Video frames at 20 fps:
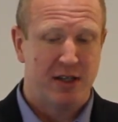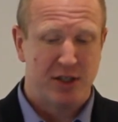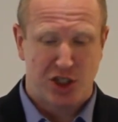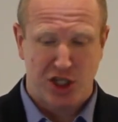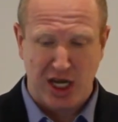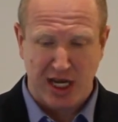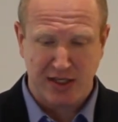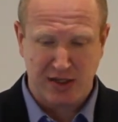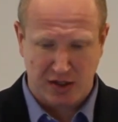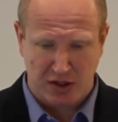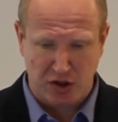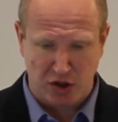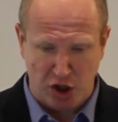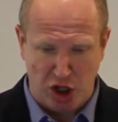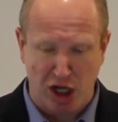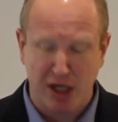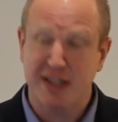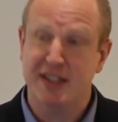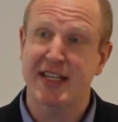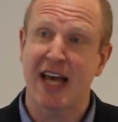Jesus
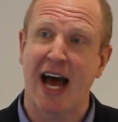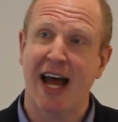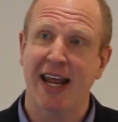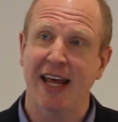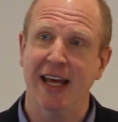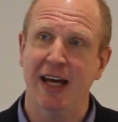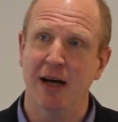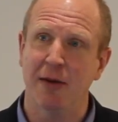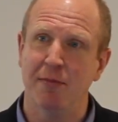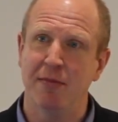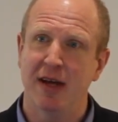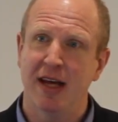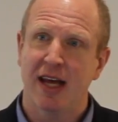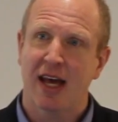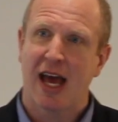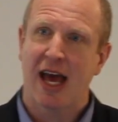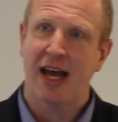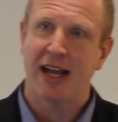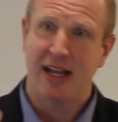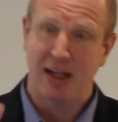looks at him
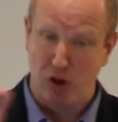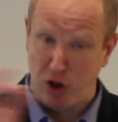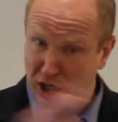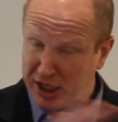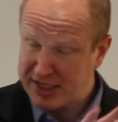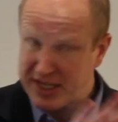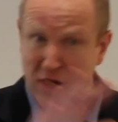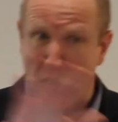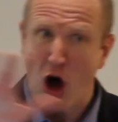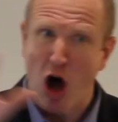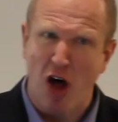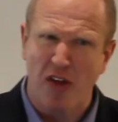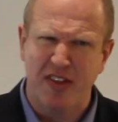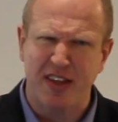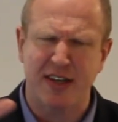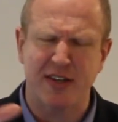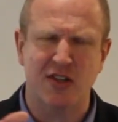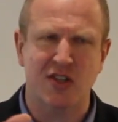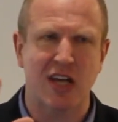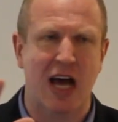and he looks at all
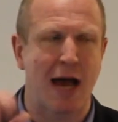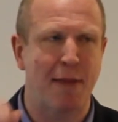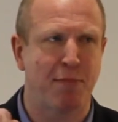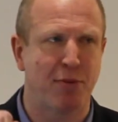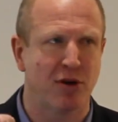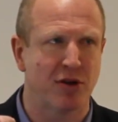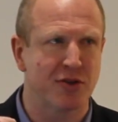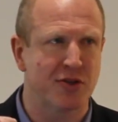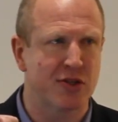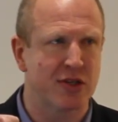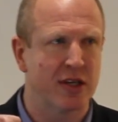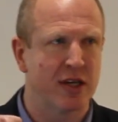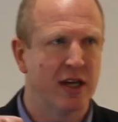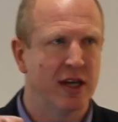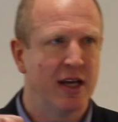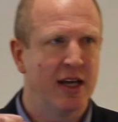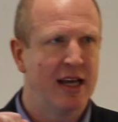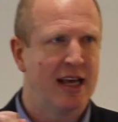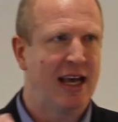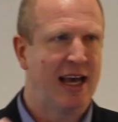the disciples
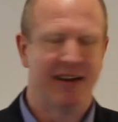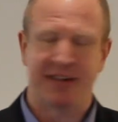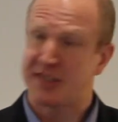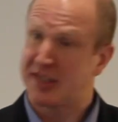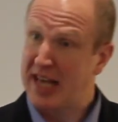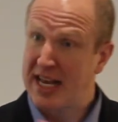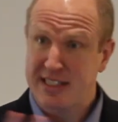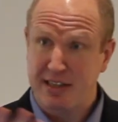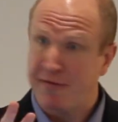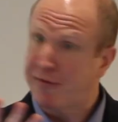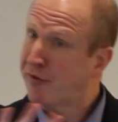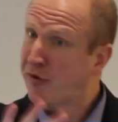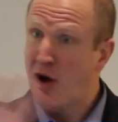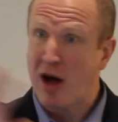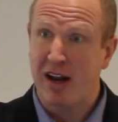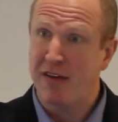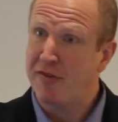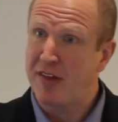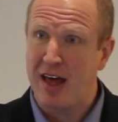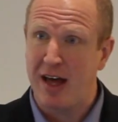and says in
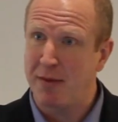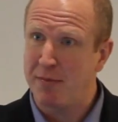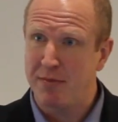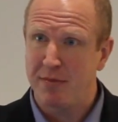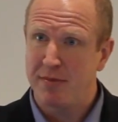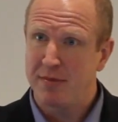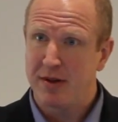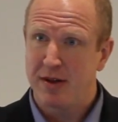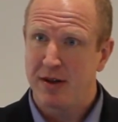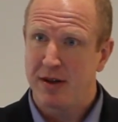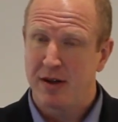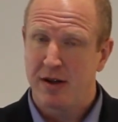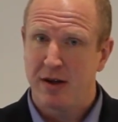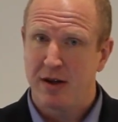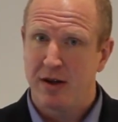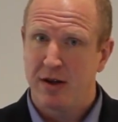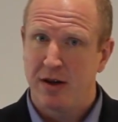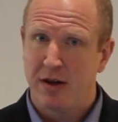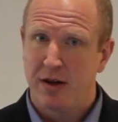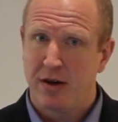front of them,
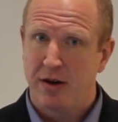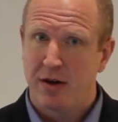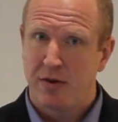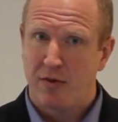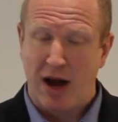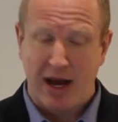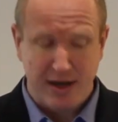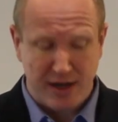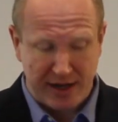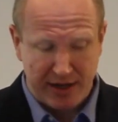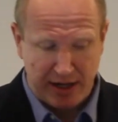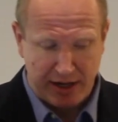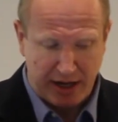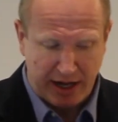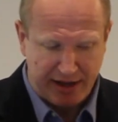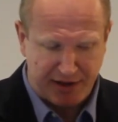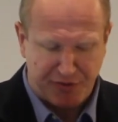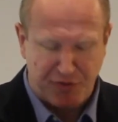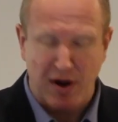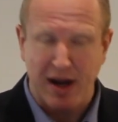right?
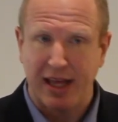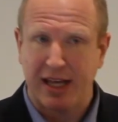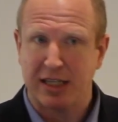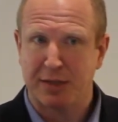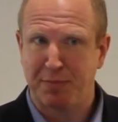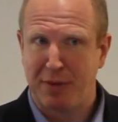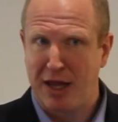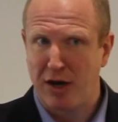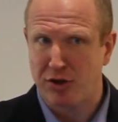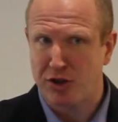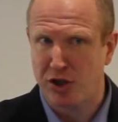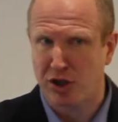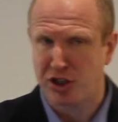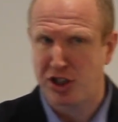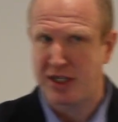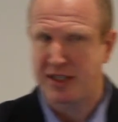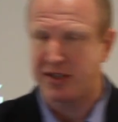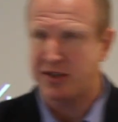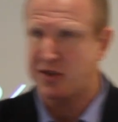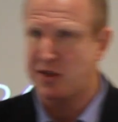It's funny because Peter took
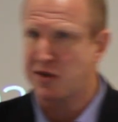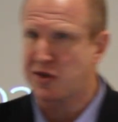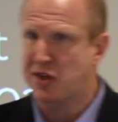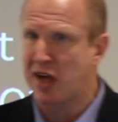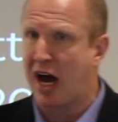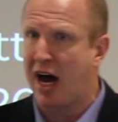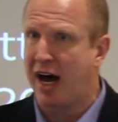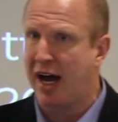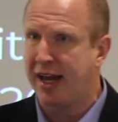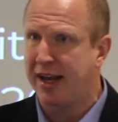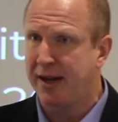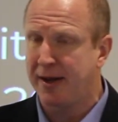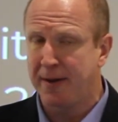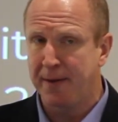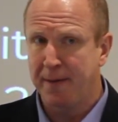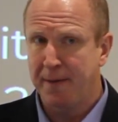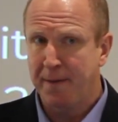Jesus aside.